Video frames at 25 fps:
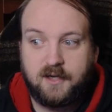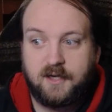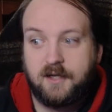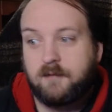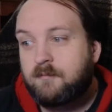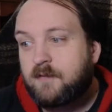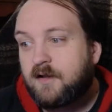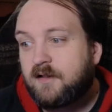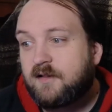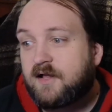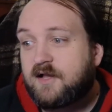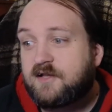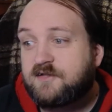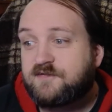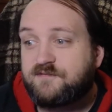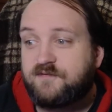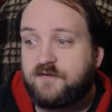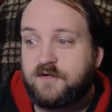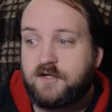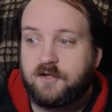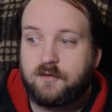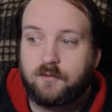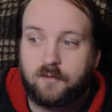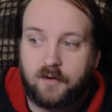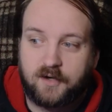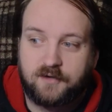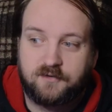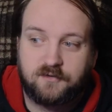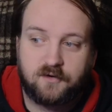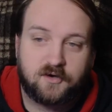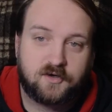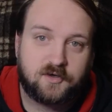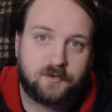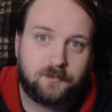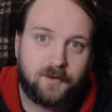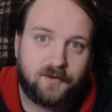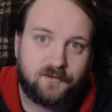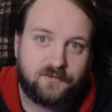In my last video, I
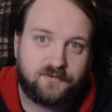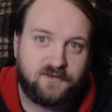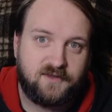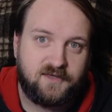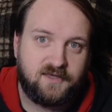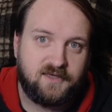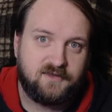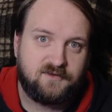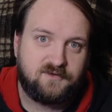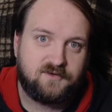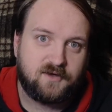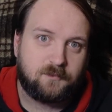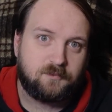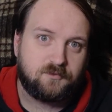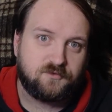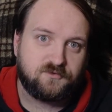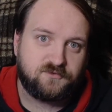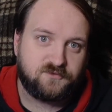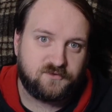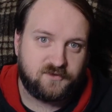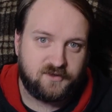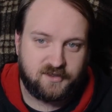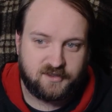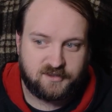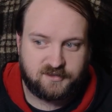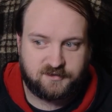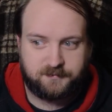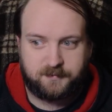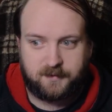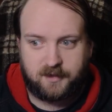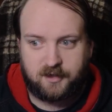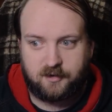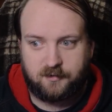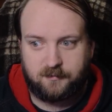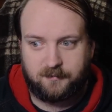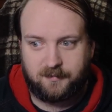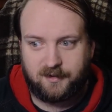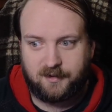talked about the double slit
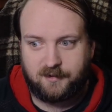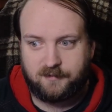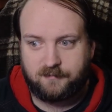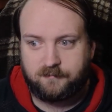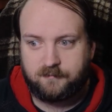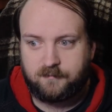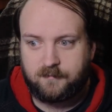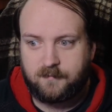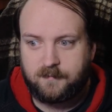experiment,